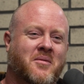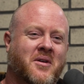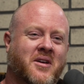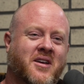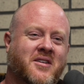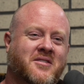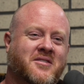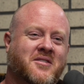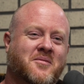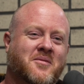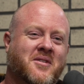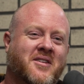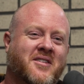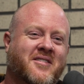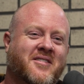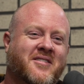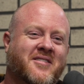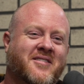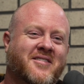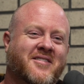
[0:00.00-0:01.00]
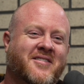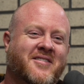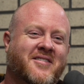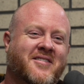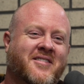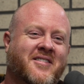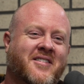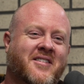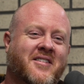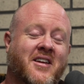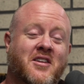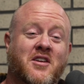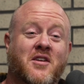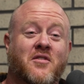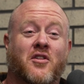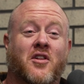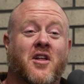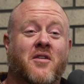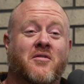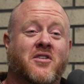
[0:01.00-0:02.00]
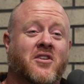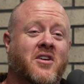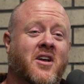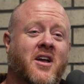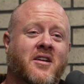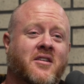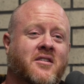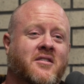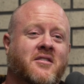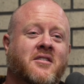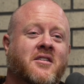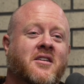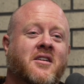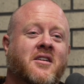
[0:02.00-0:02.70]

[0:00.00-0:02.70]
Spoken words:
I guess, a little bit. And you either love it or you hate it.